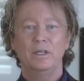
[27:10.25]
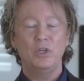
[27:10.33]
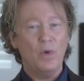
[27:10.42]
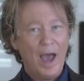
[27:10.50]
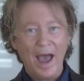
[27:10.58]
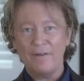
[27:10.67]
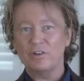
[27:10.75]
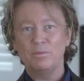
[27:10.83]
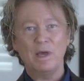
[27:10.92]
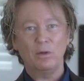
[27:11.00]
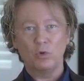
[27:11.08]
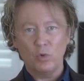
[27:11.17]
You have to
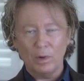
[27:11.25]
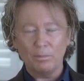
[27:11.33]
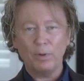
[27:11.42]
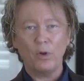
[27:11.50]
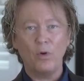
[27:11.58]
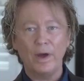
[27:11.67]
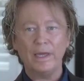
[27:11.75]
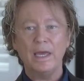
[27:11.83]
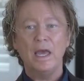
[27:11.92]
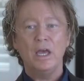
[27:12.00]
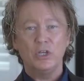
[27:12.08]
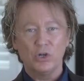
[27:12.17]
be able to employ
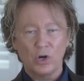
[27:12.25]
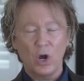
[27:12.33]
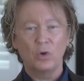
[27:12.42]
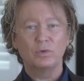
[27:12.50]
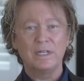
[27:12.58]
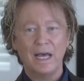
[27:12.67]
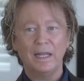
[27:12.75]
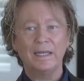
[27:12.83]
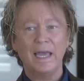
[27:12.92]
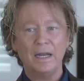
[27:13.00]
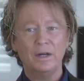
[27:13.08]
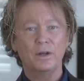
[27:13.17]
your own
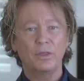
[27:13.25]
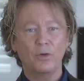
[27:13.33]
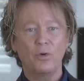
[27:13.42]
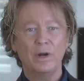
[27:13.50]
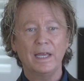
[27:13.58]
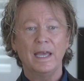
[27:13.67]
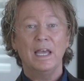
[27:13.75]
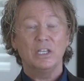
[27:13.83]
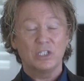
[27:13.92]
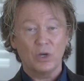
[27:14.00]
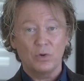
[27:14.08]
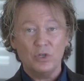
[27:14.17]
delegated authority.
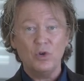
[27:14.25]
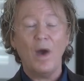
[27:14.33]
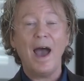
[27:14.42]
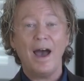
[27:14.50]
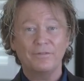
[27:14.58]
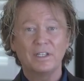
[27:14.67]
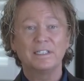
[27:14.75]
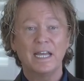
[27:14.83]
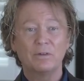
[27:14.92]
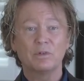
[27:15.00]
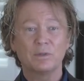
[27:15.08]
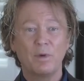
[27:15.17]
So you have to
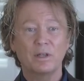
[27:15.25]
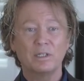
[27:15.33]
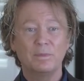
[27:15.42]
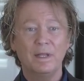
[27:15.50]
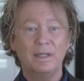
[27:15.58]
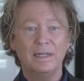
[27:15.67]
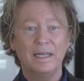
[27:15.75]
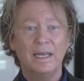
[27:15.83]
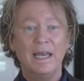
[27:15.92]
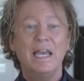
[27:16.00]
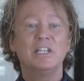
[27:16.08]
take responsibility.